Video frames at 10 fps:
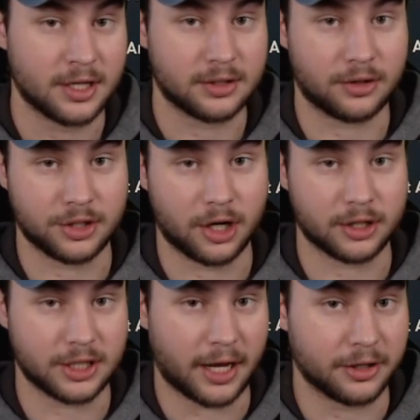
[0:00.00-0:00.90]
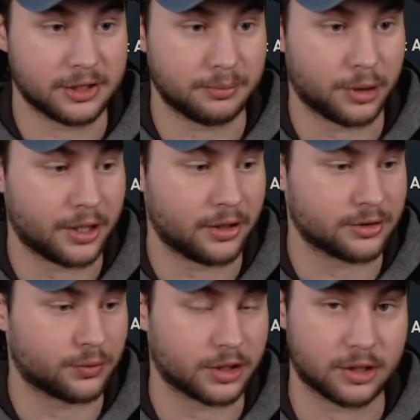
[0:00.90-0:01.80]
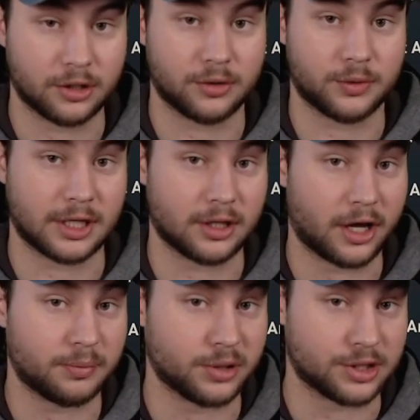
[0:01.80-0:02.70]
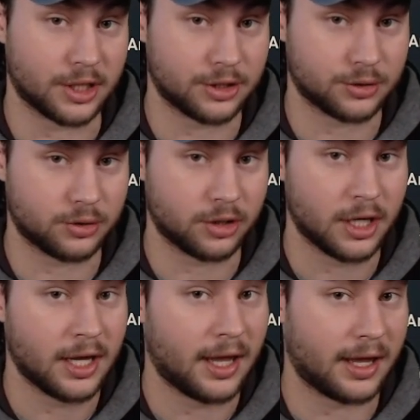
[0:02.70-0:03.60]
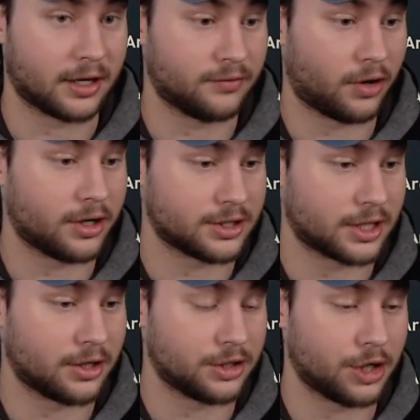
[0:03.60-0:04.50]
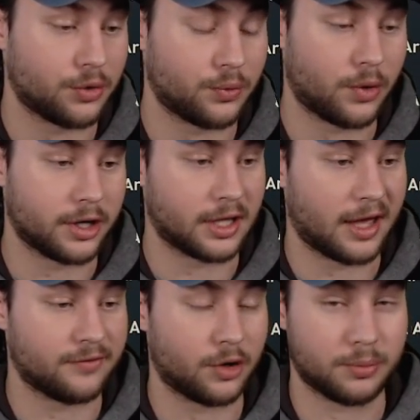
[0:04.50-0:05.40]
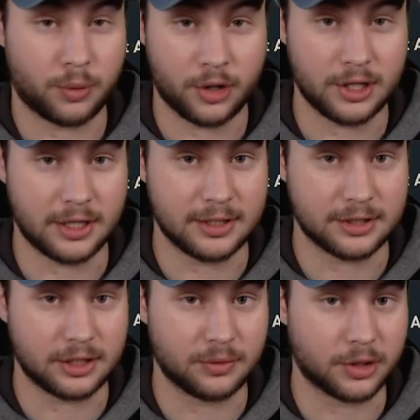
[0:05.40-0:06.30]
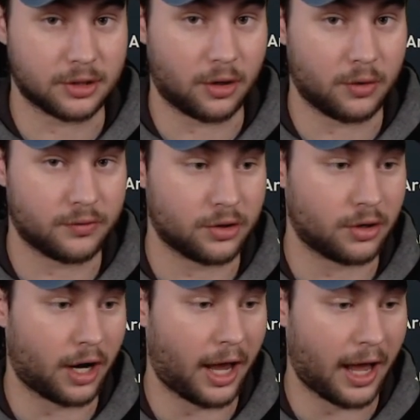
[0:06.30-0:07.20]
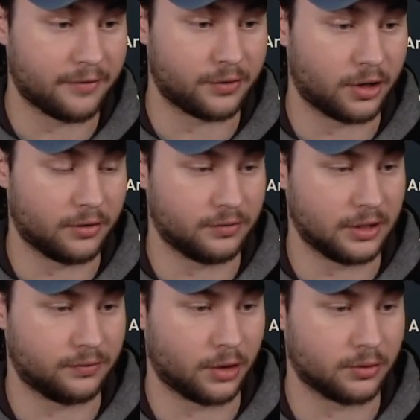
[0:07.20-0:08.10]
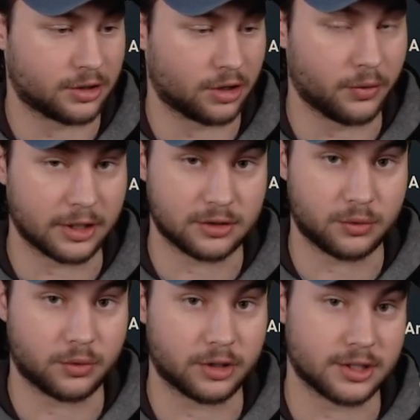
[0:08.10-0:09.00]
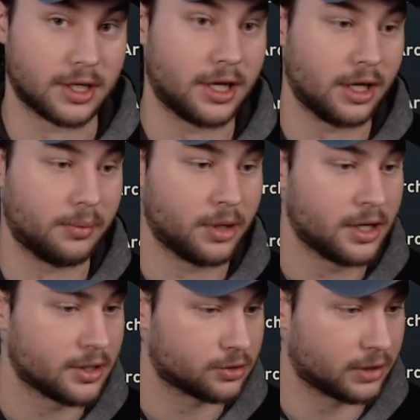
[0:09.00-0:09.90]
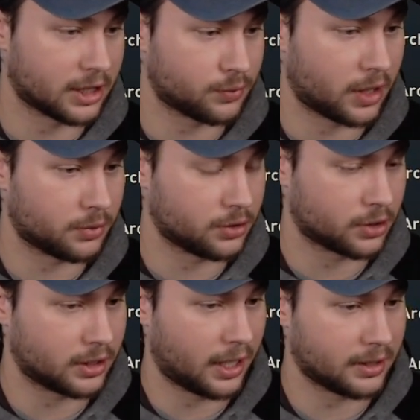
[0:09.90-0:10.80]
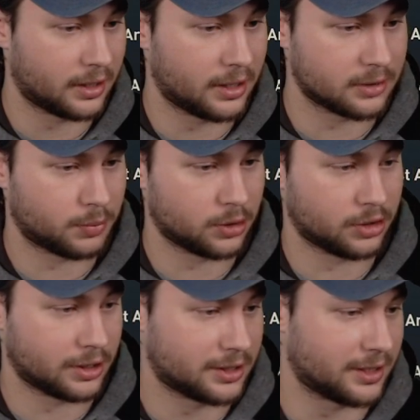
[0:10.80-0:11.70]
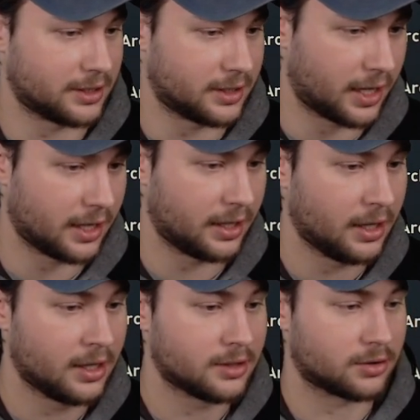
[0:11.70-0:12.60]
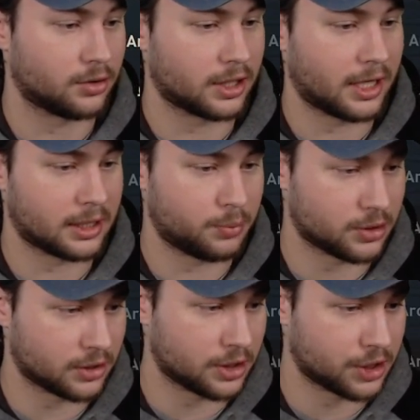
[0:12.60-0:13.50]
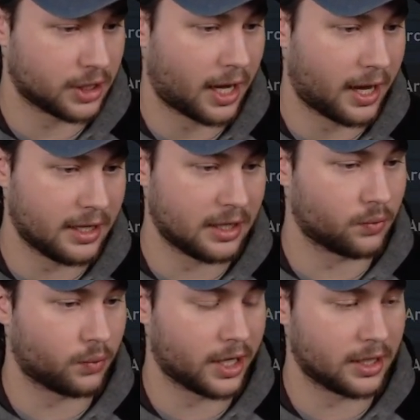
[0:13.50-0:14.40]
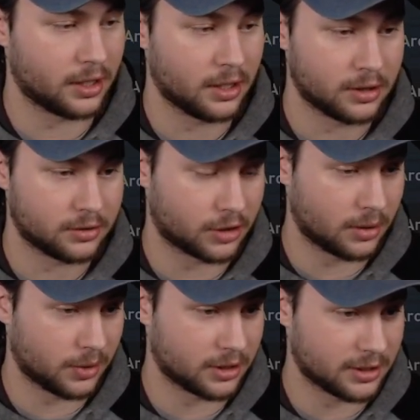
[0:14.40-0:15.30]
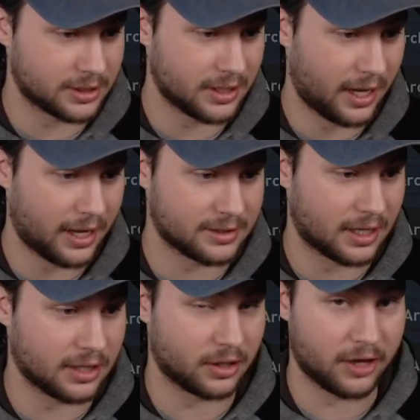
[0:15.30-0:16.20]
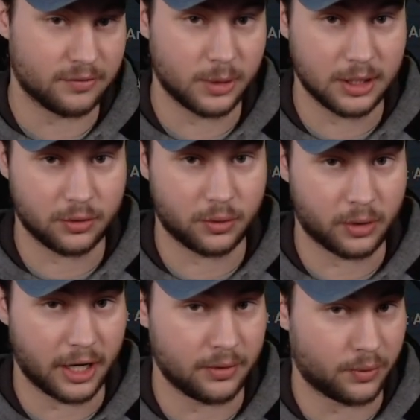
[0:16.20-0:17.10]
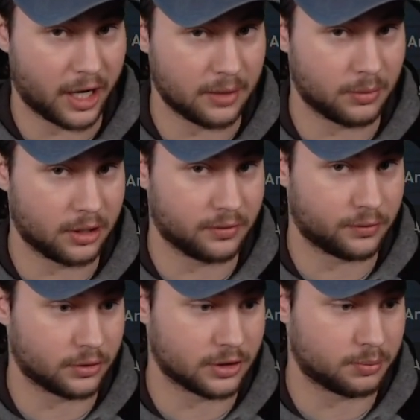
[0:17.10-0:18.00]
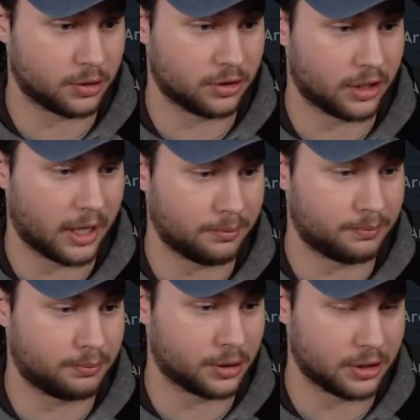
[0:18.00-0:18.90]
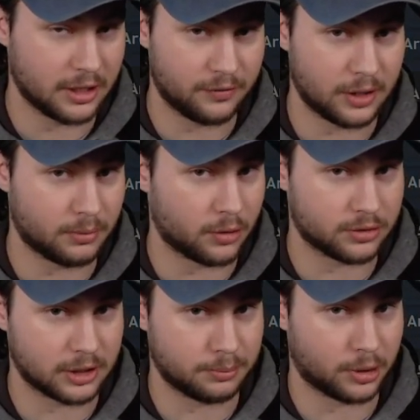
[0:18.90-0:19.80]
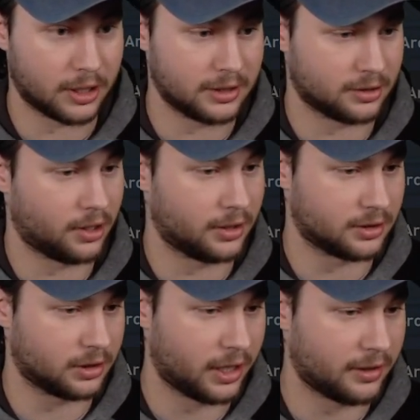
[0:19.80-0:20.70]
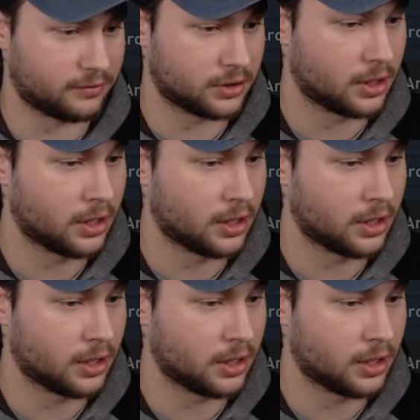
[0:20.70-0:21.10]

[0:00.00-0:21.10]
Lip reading: they're young talented players with a lot of potential. And KVARATSKHELIA won that vote pretty easily with over half of the votes going towards him. So that's why we're looking at his build today. So looking at the position, height, and weight, you're going to be listed as a left mid or a right mid for this build. I believe he mostly plays on the left.